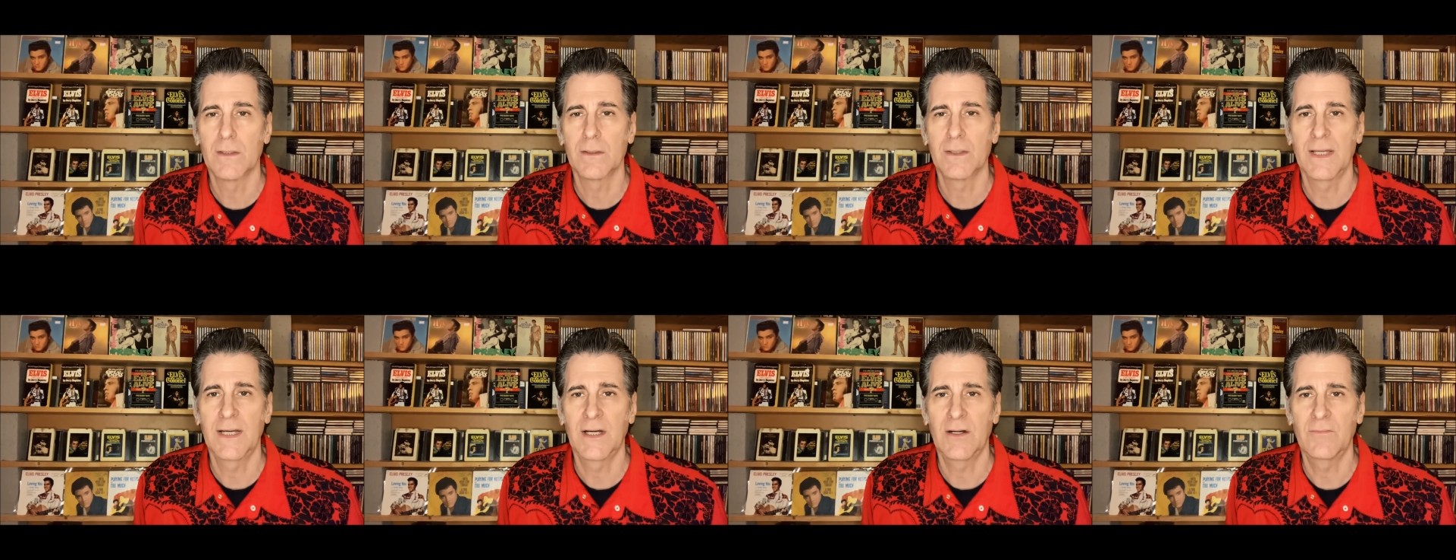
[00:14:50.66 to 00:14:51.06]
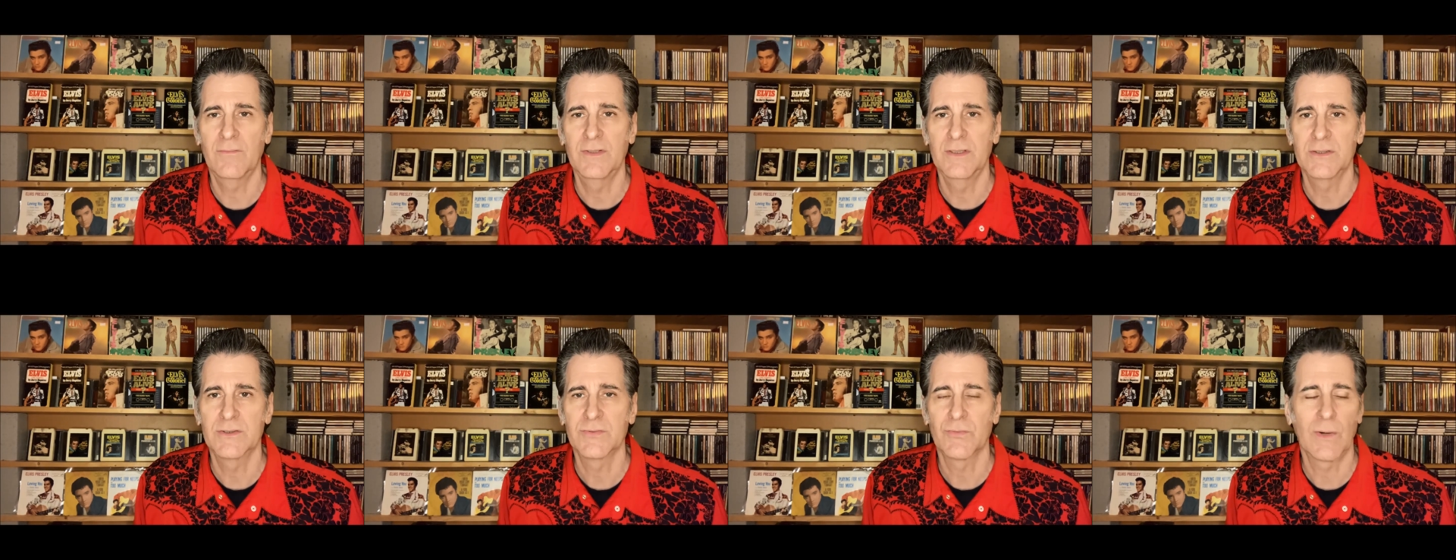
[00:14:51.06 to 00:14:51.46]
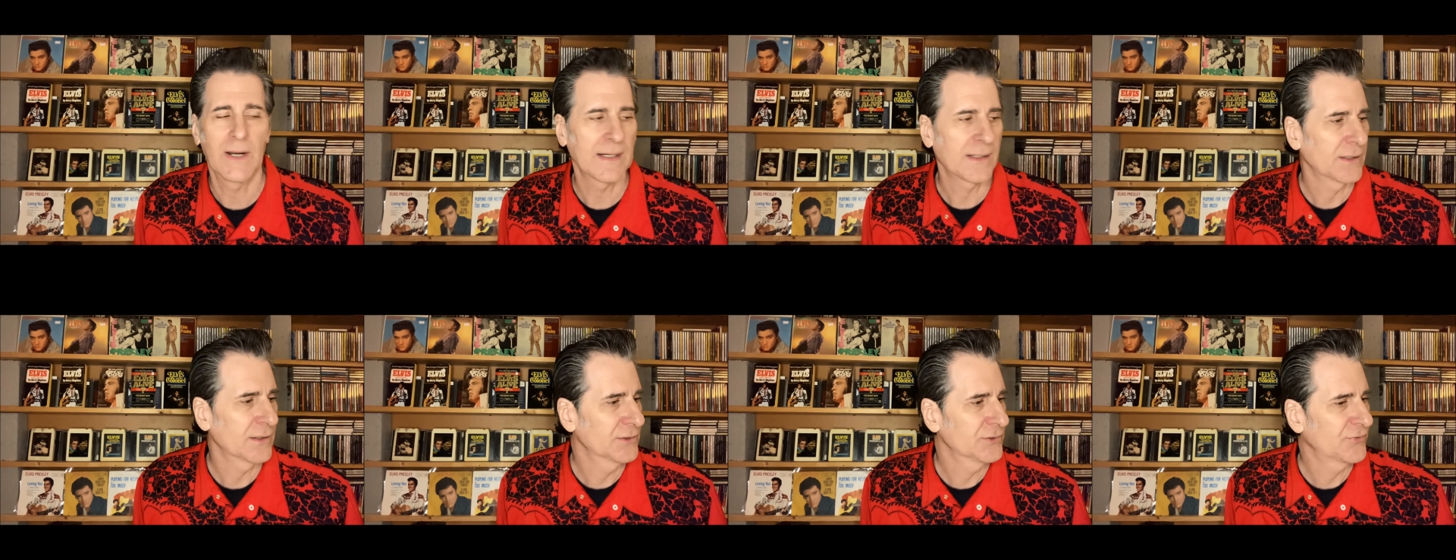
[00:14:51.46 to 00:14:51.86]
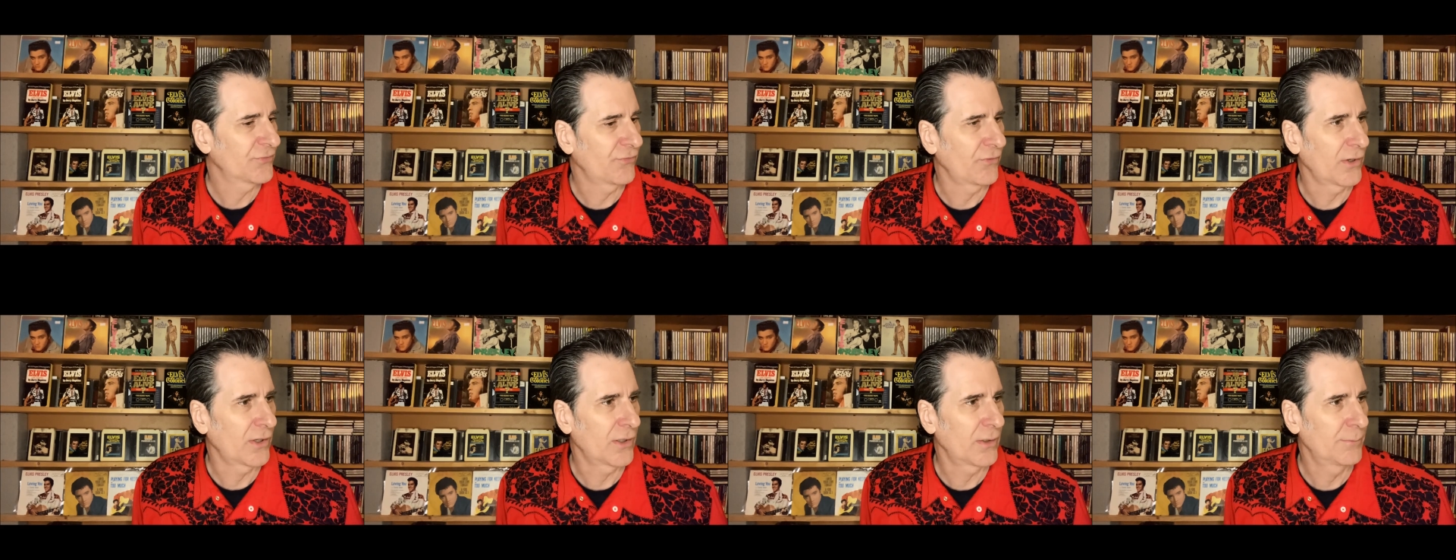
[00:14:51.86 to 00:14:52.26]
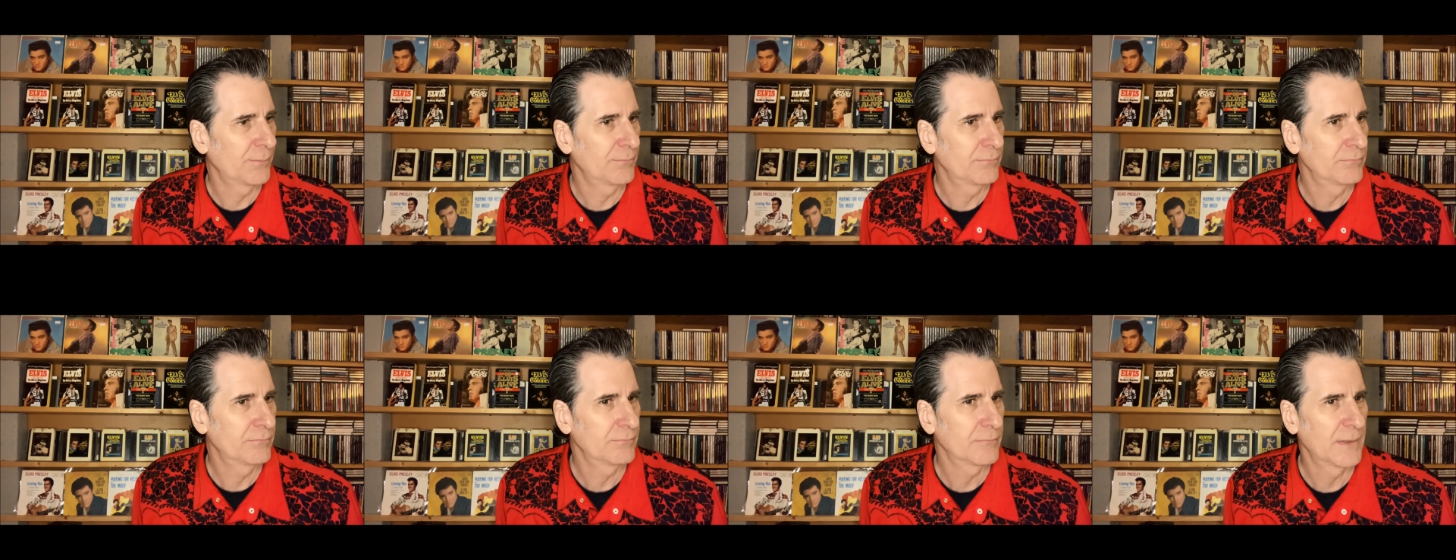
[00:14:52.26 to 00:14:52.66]
Elvis records
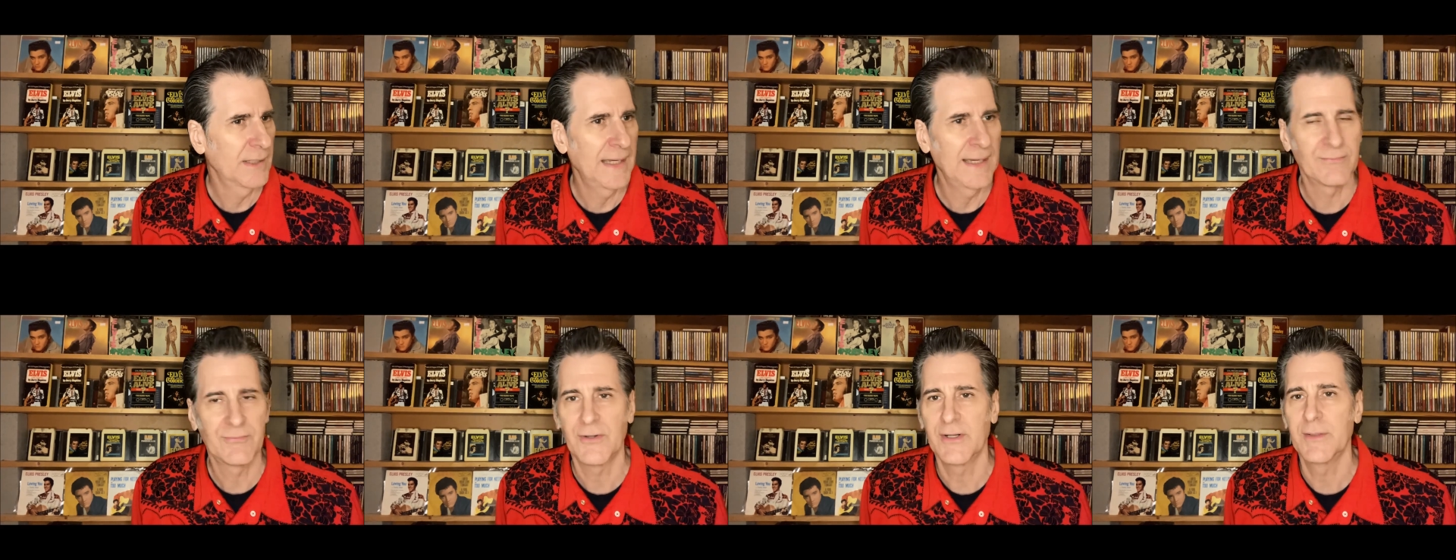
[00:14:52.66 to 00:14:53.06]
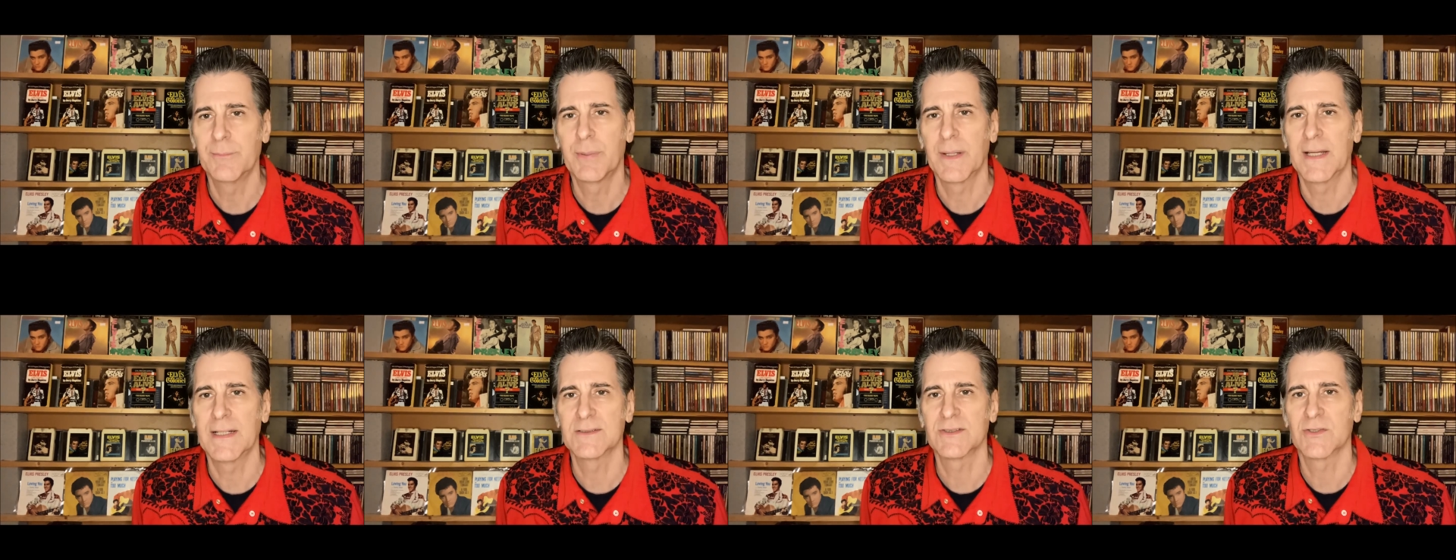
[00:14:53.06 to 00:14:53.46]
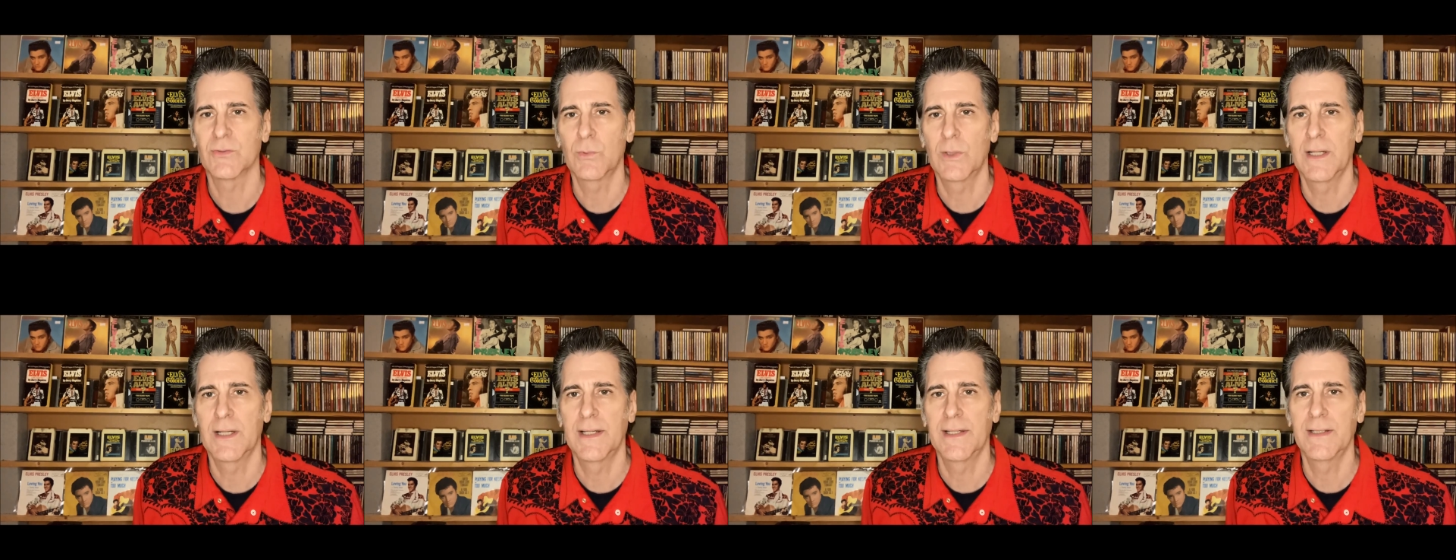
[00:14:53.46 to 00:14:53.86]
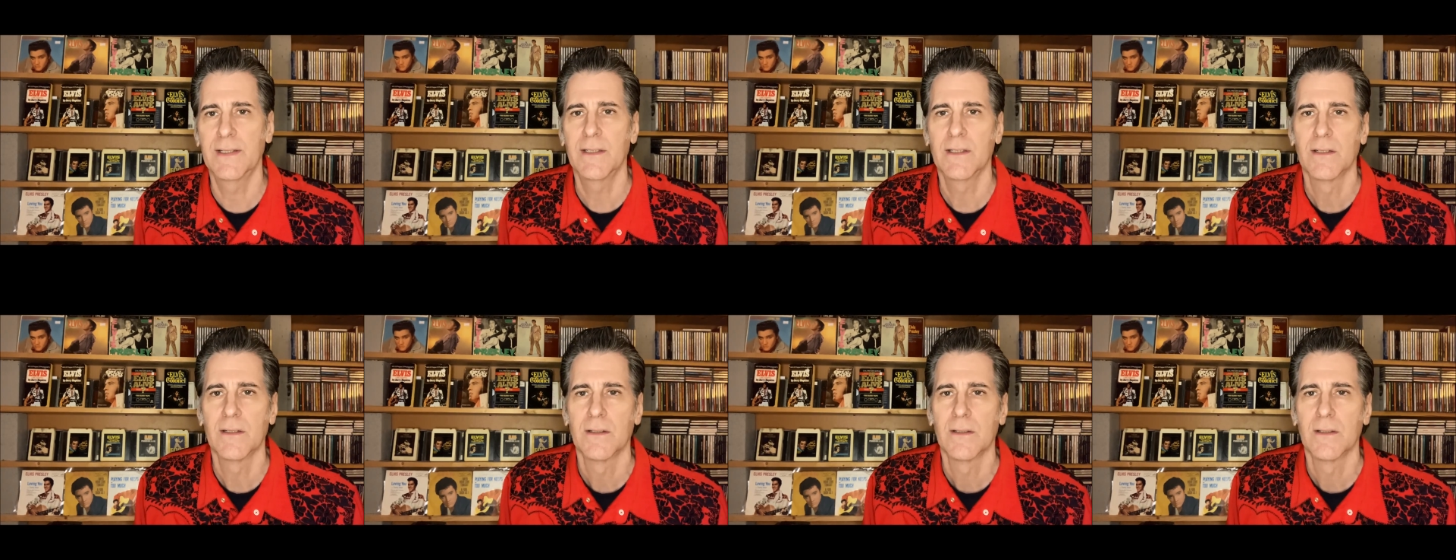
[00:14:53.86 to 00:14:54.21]
from after he passed away